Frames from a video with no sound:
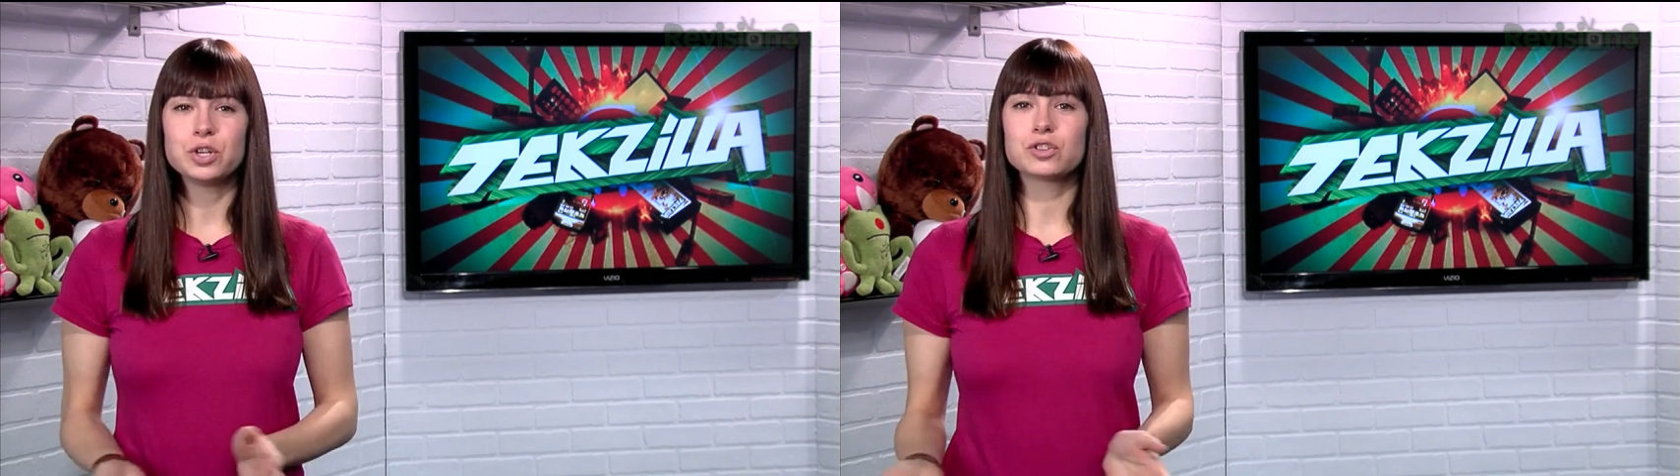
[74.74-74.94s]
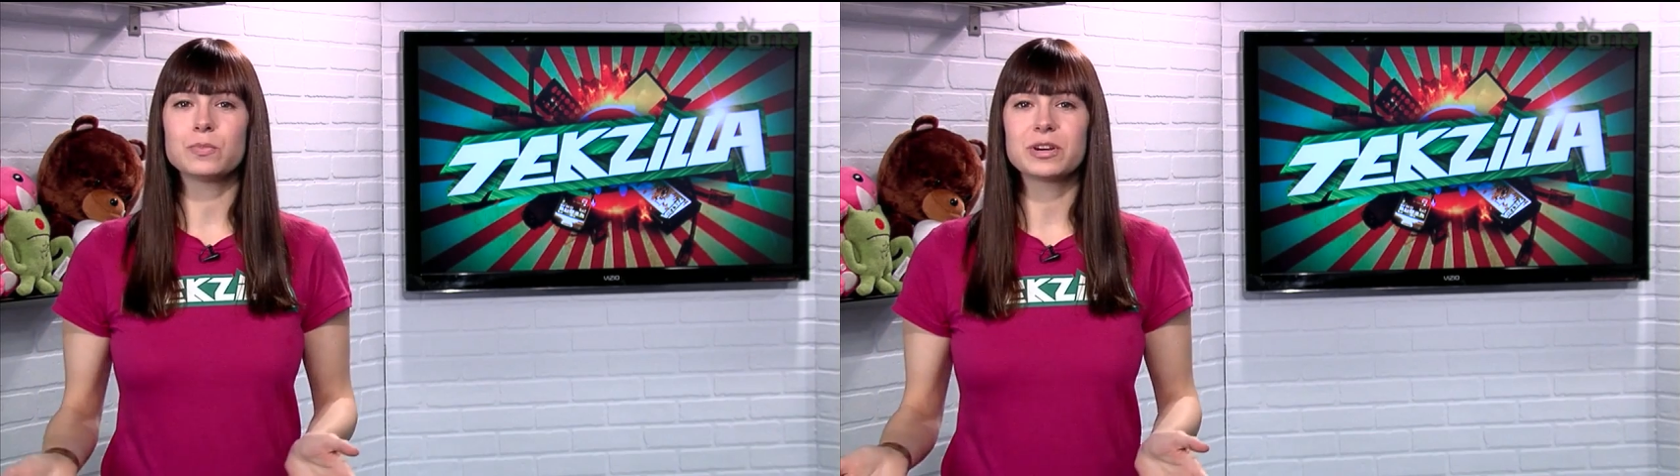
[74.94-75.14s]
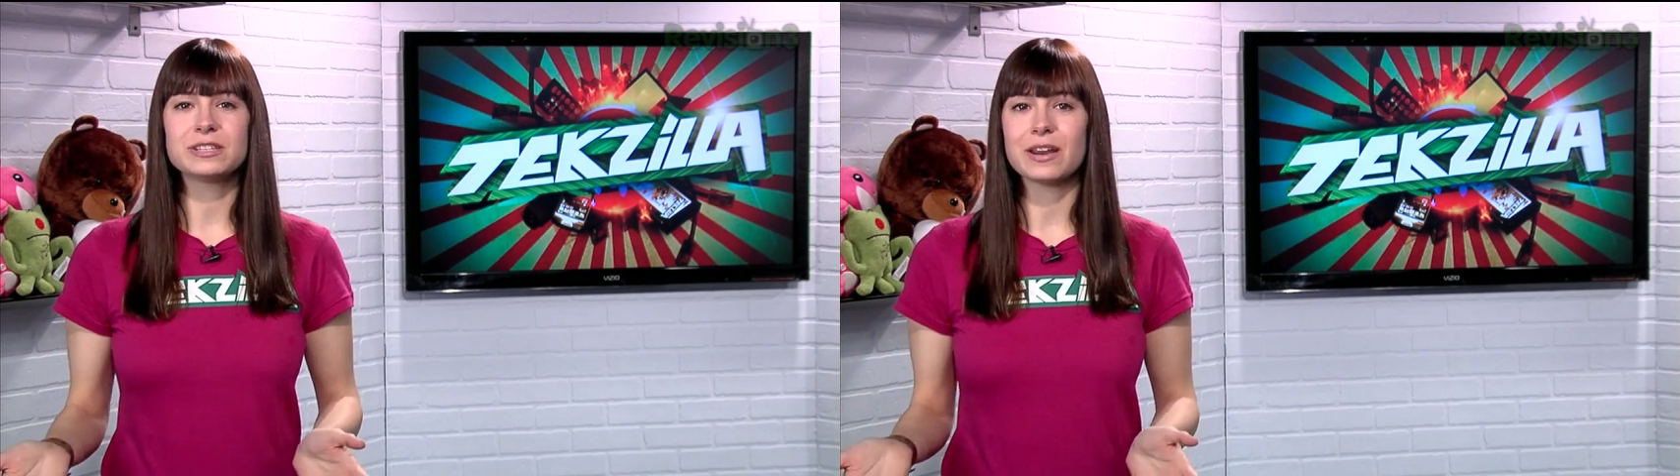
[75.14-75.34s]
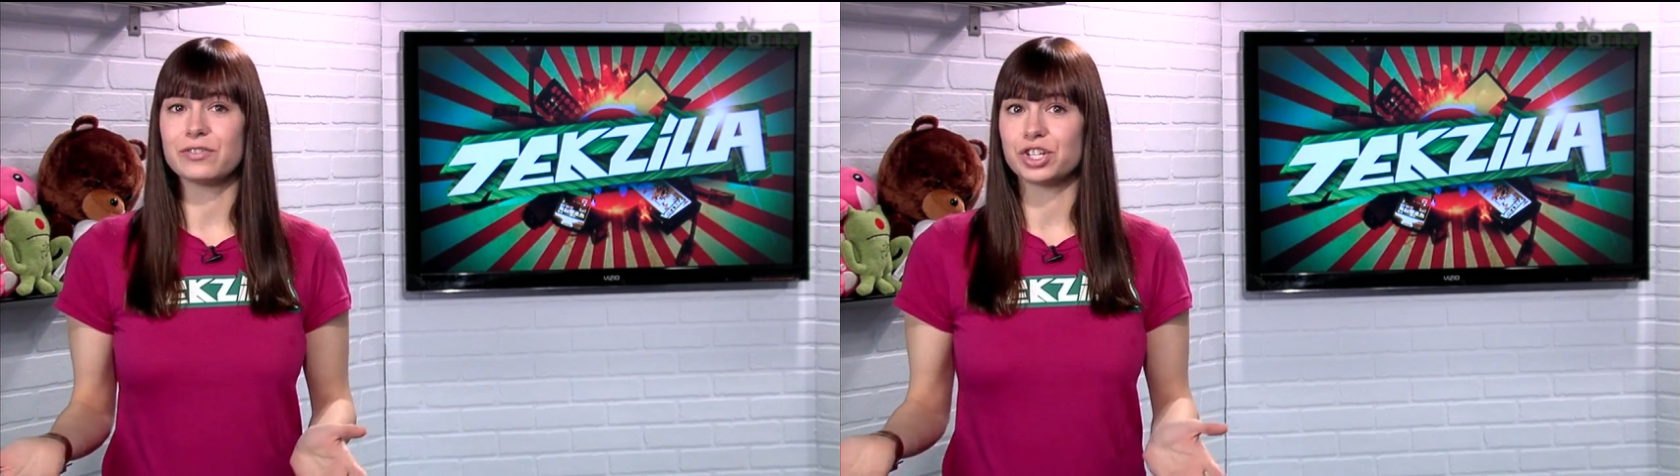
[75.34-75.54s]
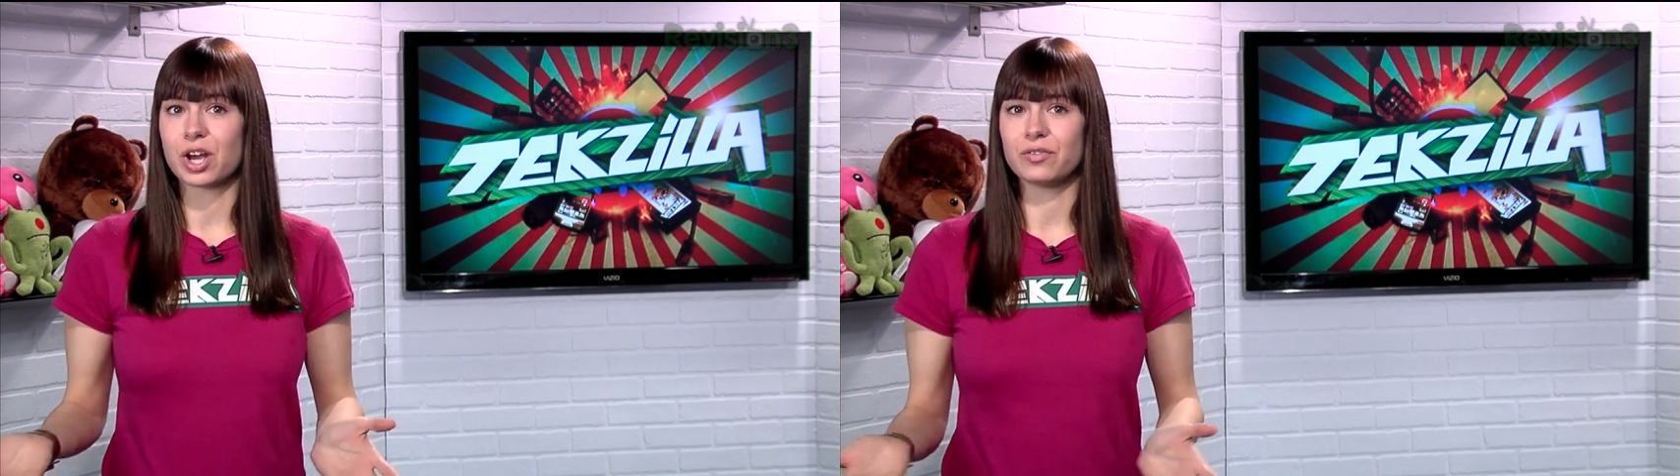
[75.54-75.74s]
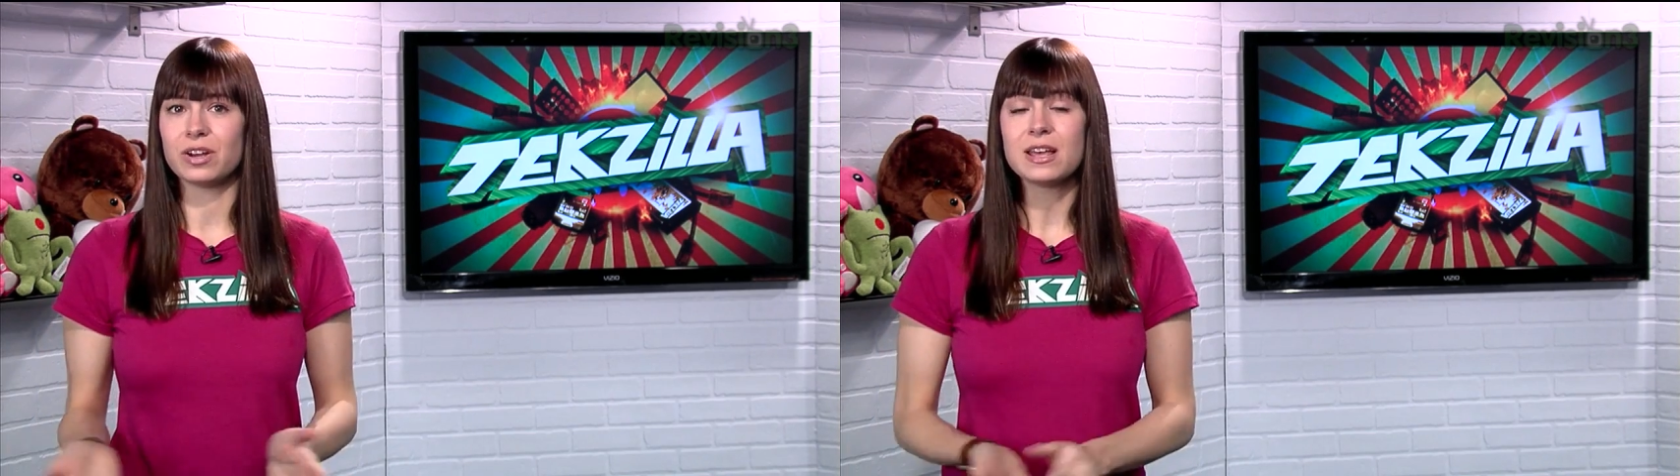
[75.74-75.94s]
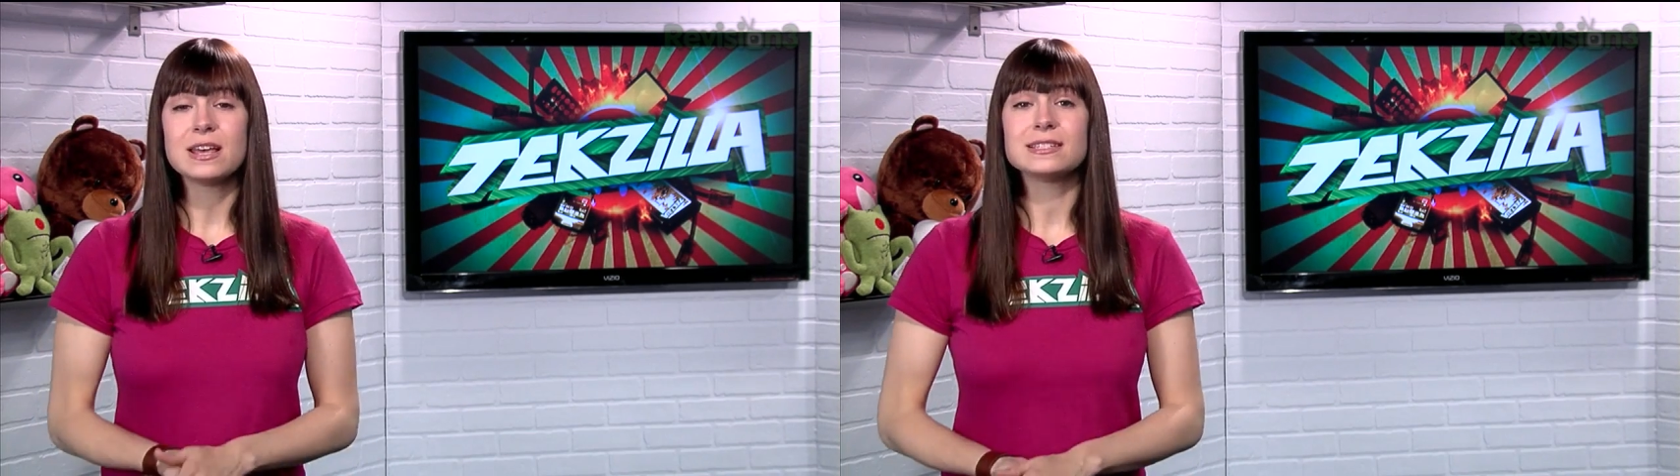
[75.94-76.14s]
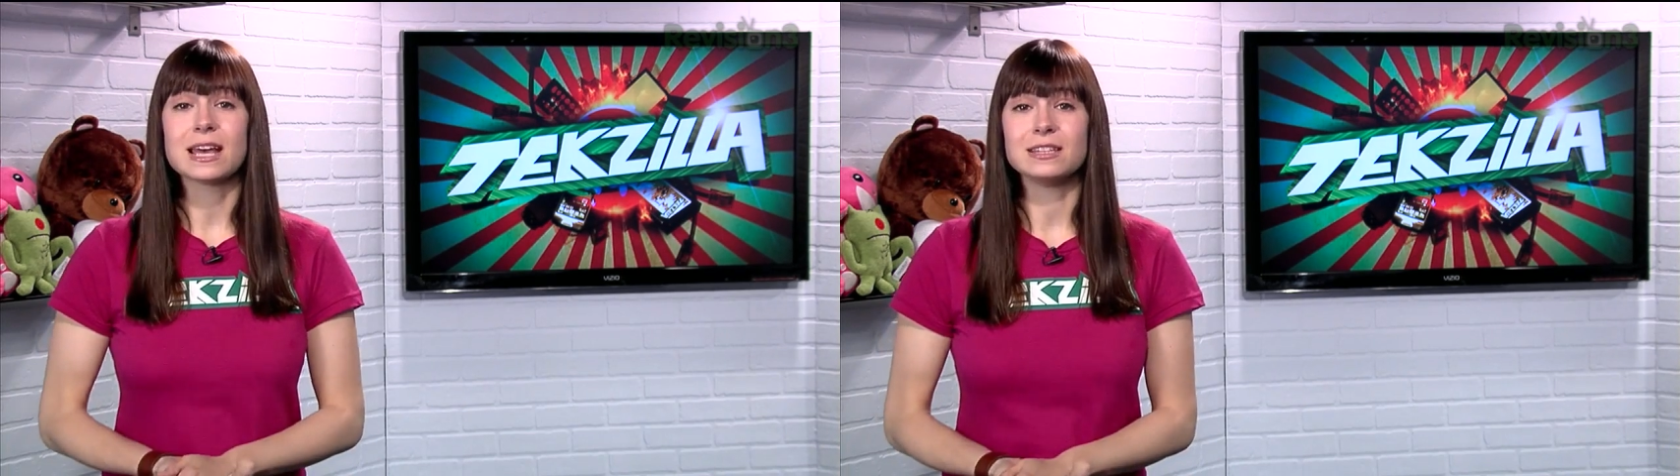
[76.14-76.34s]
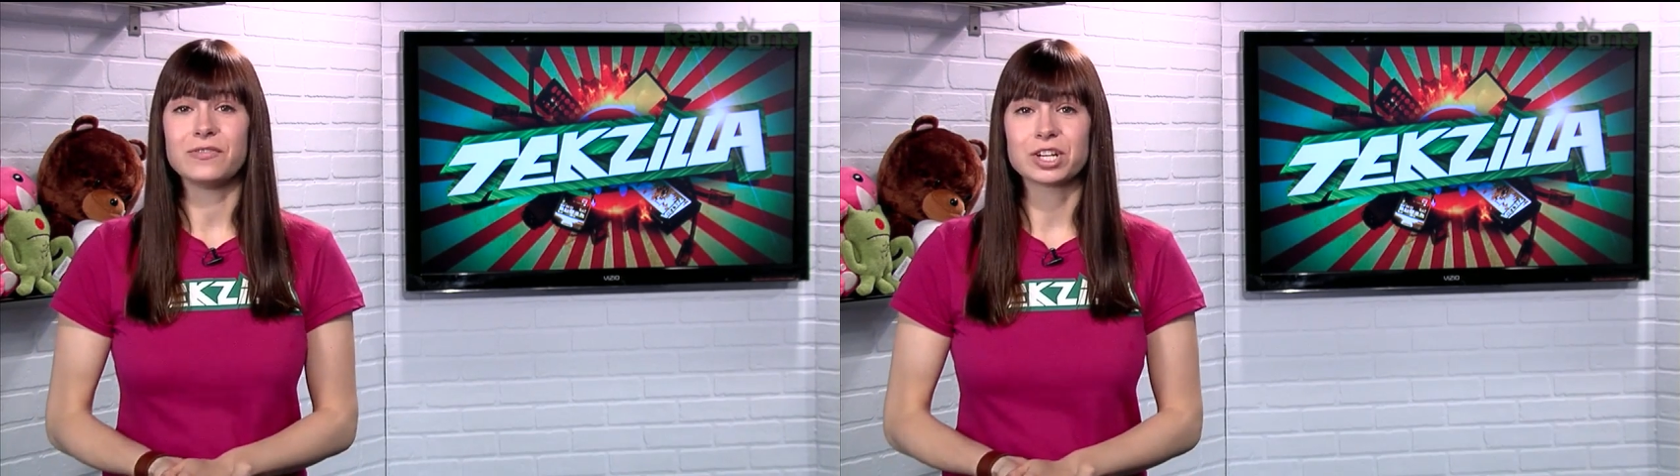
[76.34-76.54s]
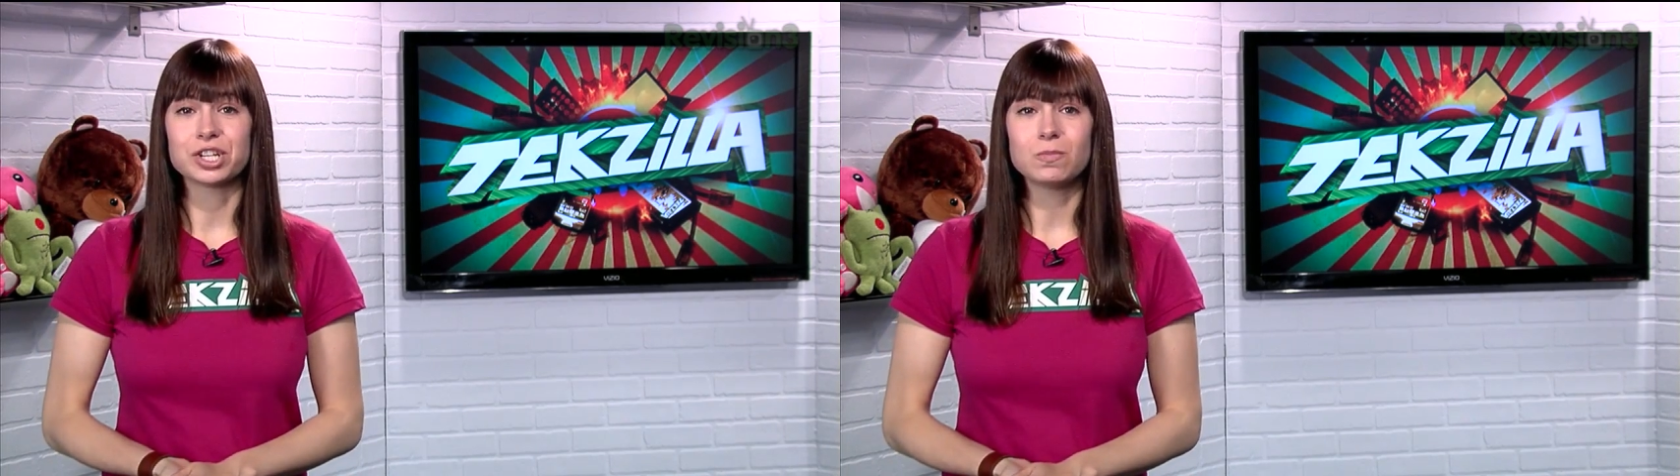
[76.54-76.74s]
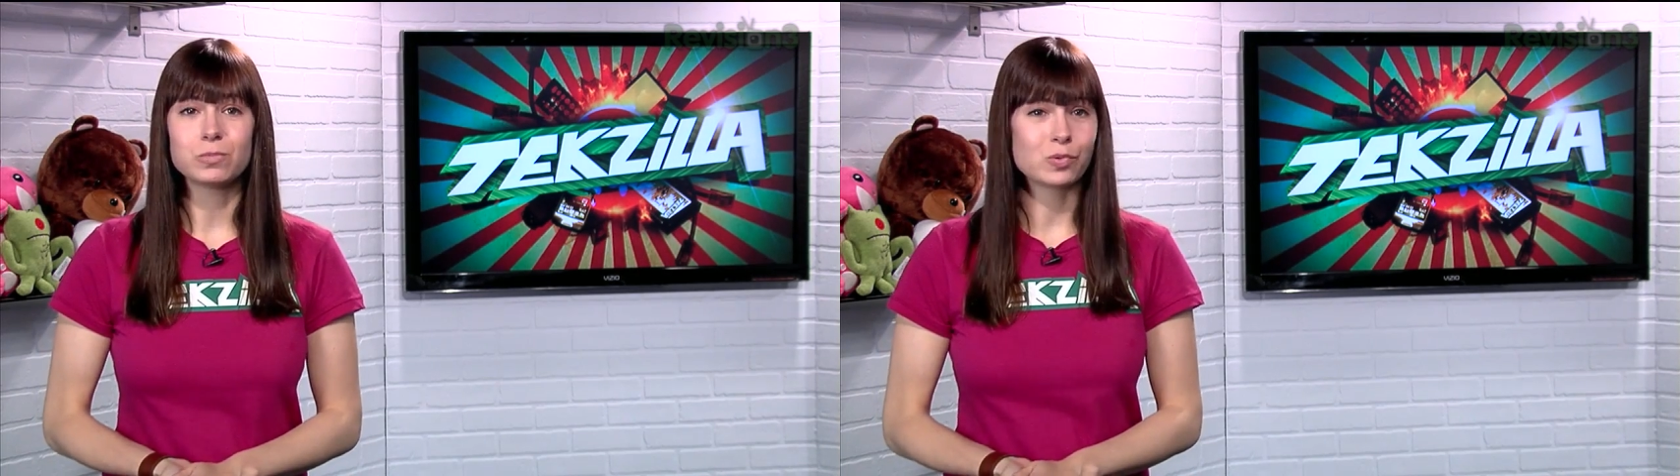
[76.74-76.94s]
Choose from books in every genre science fiction,